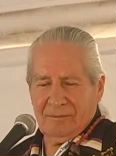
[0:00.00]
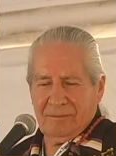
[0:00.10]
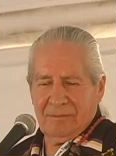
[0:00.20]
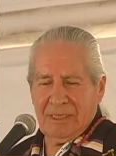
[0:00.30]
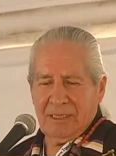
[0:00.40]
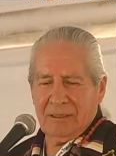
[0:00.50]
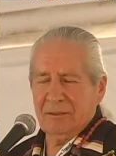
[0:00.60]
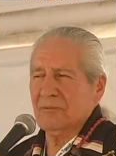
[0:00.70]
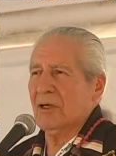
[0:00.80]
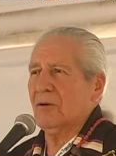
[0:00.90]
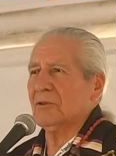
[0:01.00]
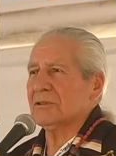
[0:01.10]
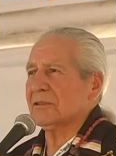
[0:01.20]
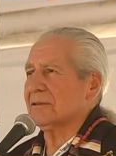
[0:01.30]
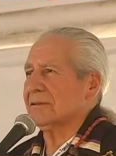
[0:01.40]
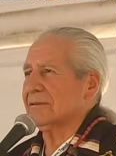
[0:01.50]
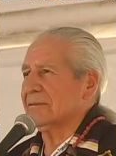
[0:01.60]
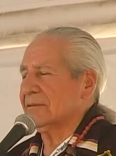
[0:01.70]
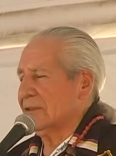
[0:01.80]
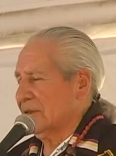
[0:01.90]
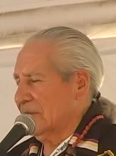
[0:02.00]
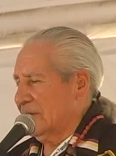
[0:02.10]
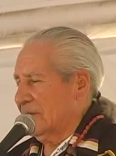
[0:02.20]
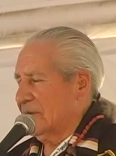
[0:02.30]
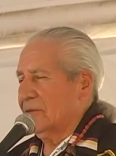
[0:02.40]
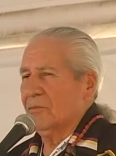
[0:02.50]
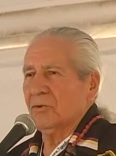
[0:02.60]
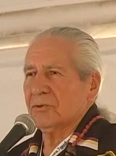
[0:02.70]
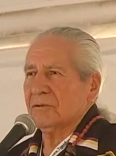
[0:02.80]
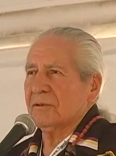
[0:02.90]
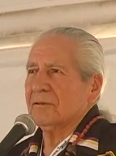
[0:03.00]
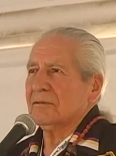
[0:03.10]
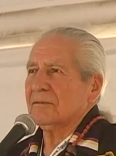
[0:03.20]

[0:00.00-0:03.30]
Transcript: meetings, we always, most